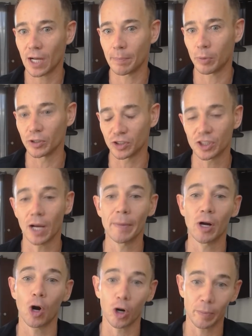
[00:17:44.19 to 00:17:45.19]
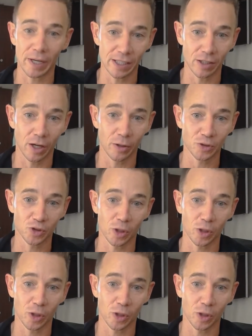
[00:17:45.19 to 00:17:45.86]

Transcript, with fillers: I put some in hard money loans.